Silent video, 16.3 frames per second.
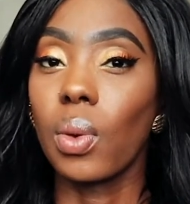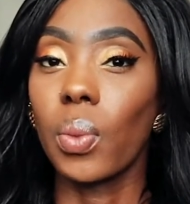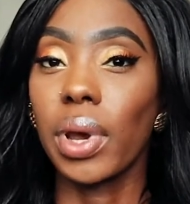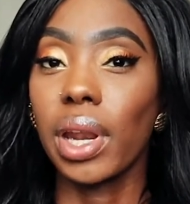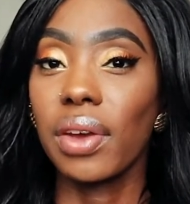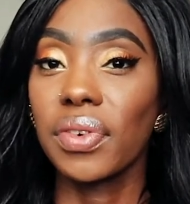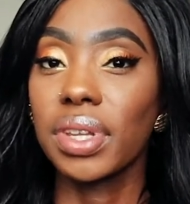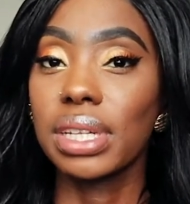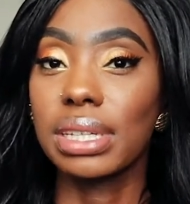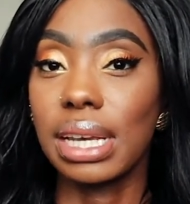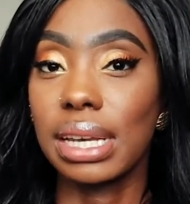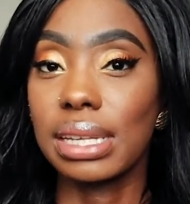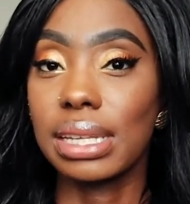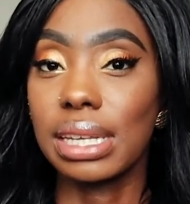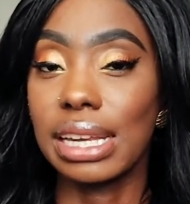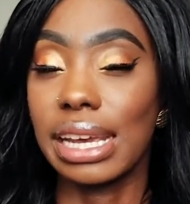whatever the
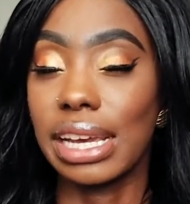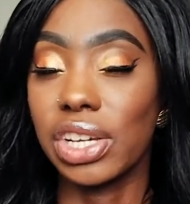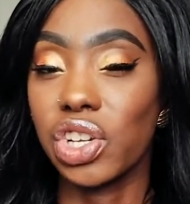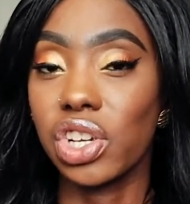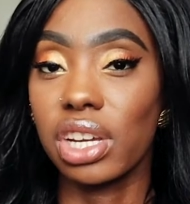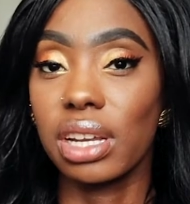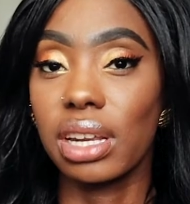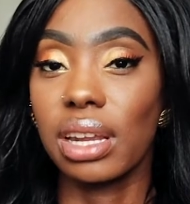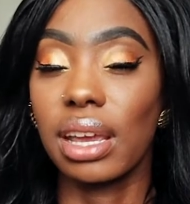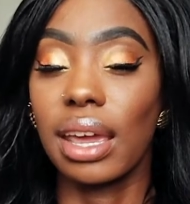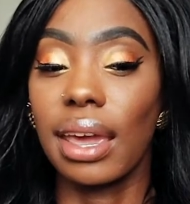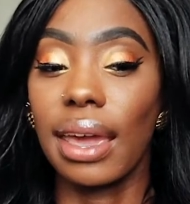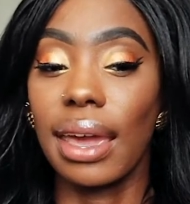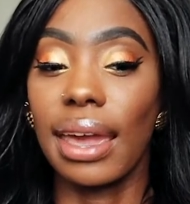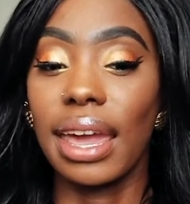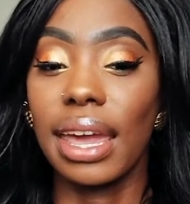destination,
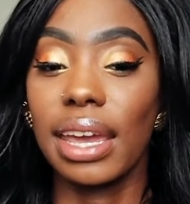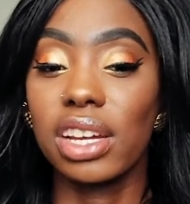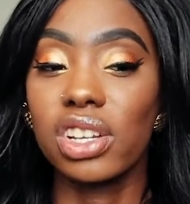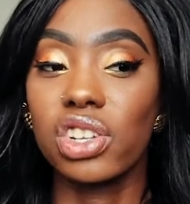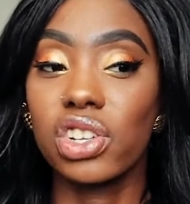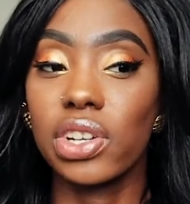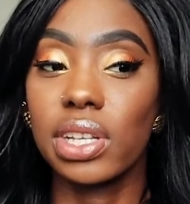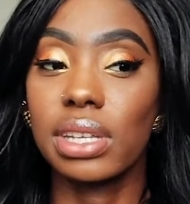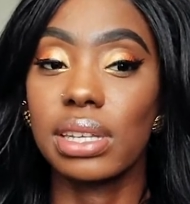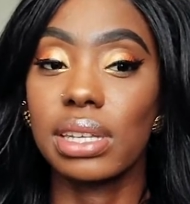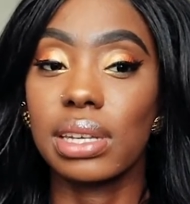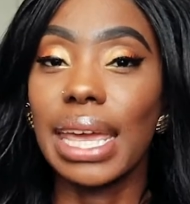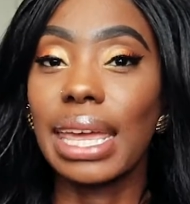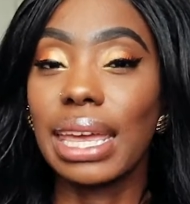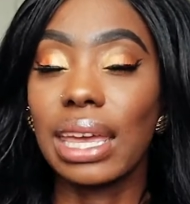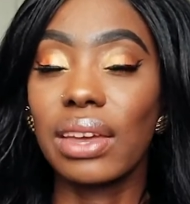and just
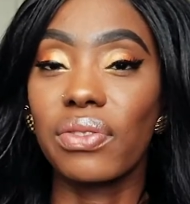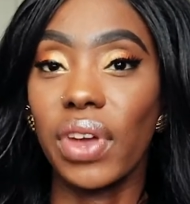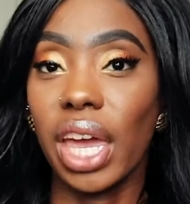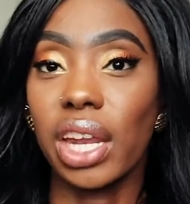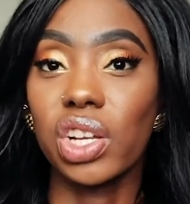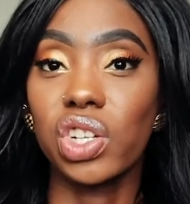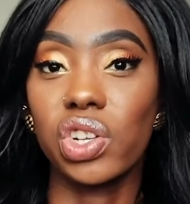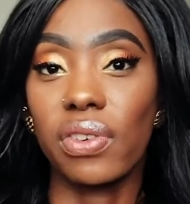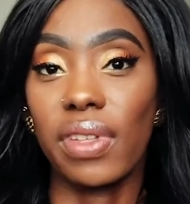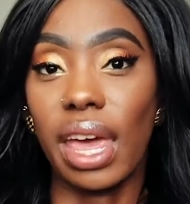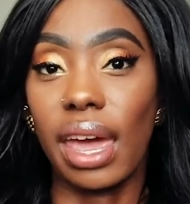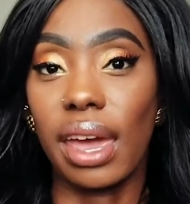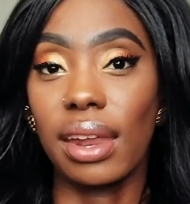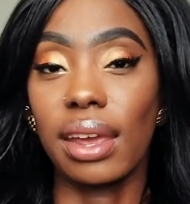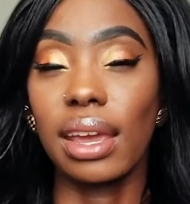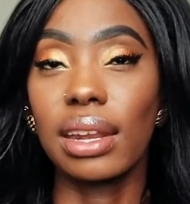taking advantage of that.